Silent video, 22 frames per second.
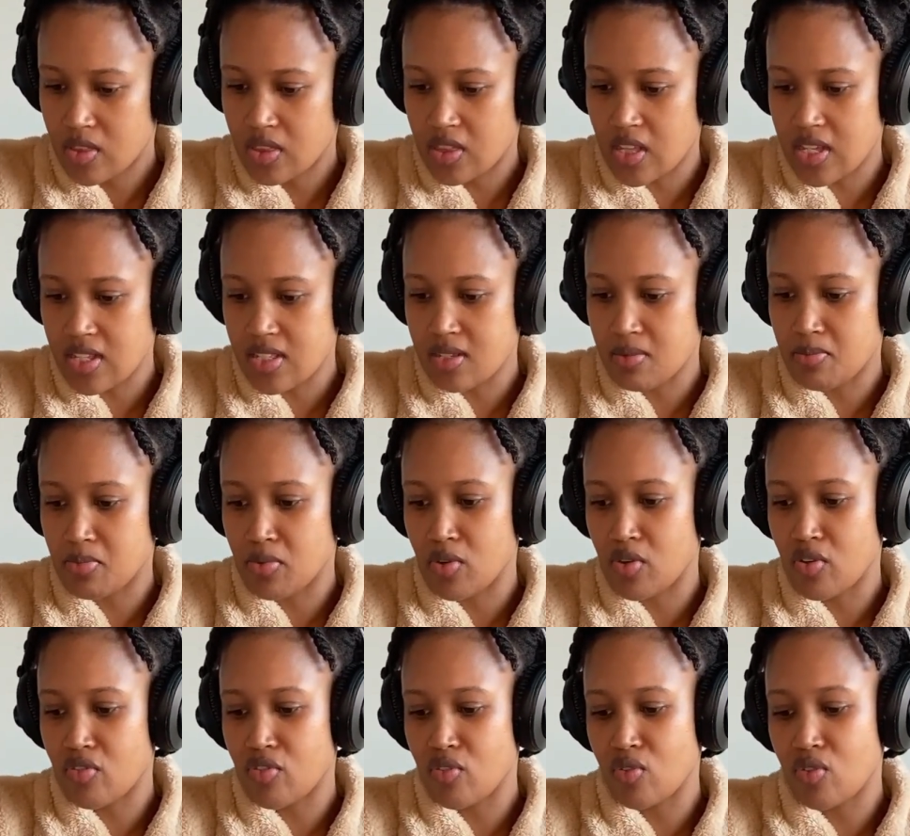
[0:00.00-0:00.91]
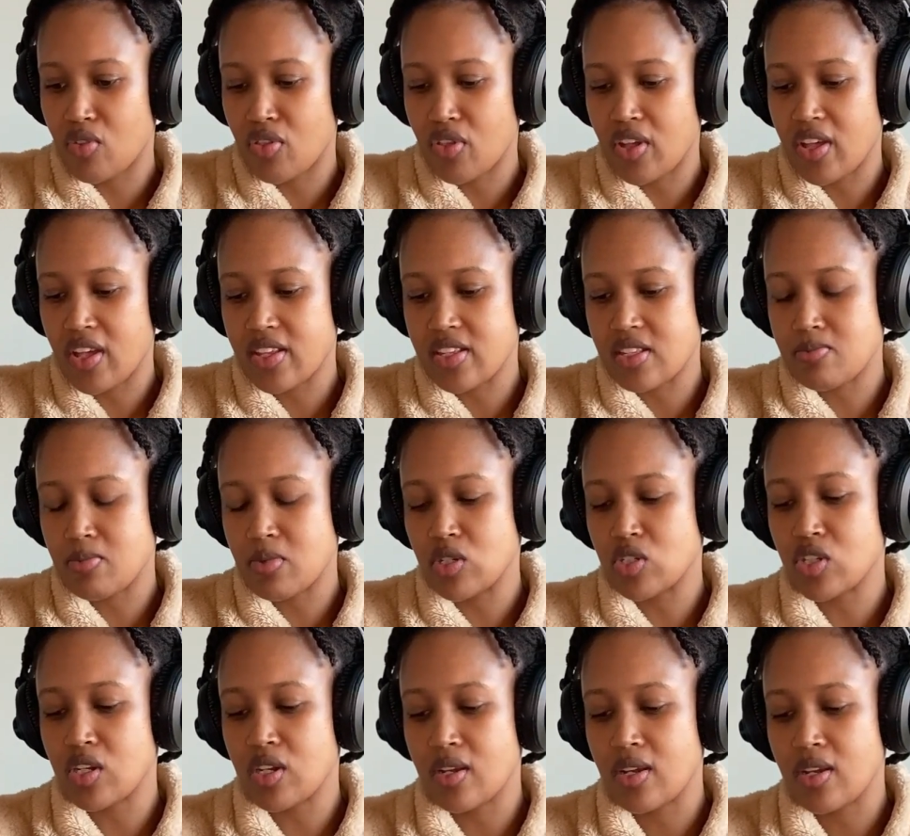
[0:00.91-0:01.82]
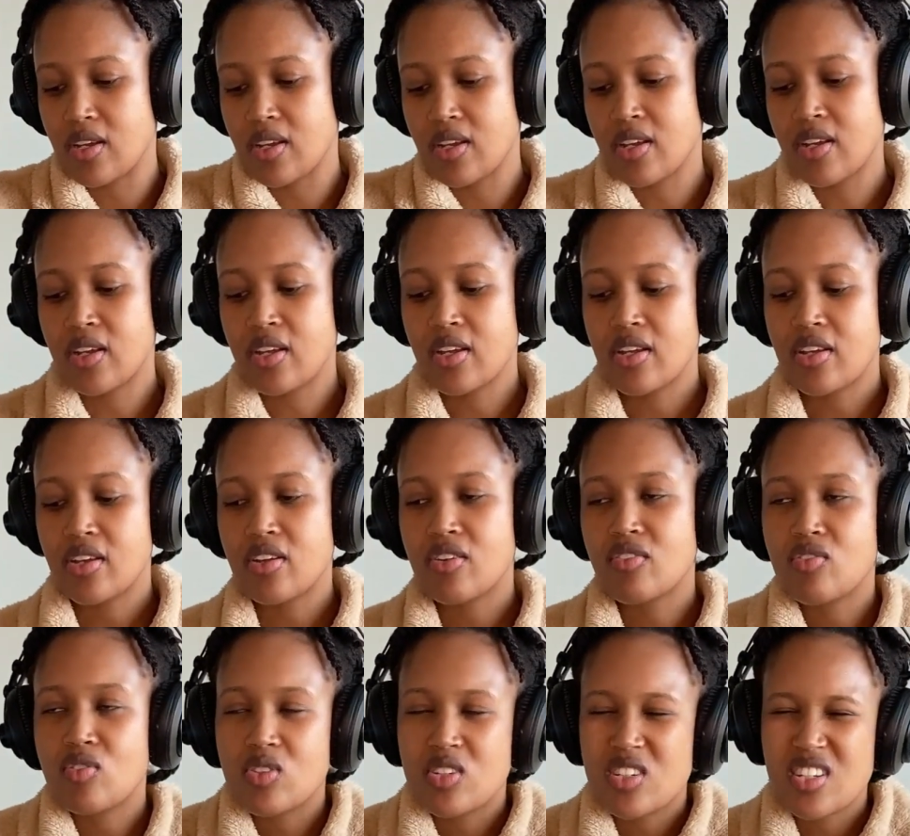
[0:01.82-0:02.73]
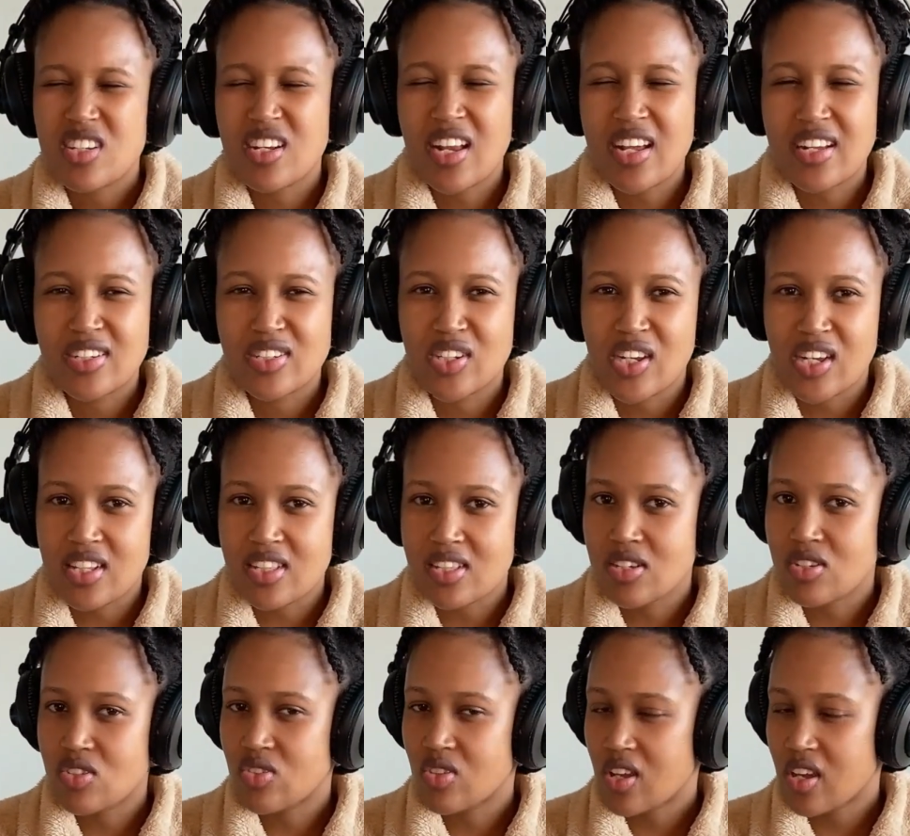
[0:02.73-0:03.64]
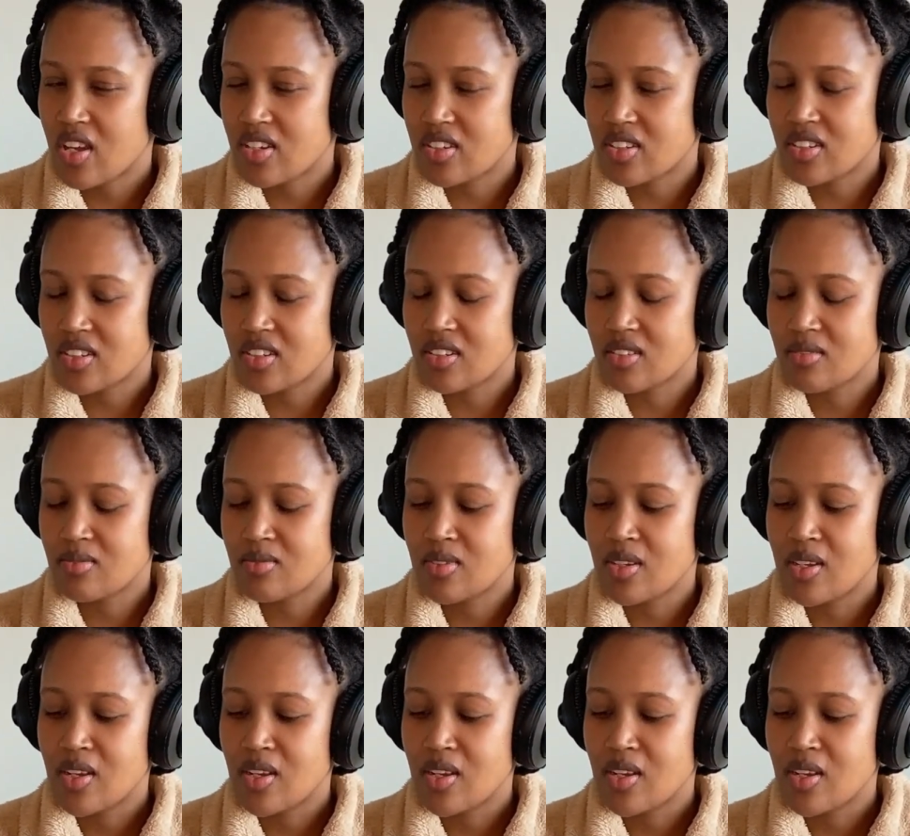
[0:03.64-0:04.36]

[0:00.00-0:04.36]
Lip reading: that's a beautiful thing, especially if you did like jazz education.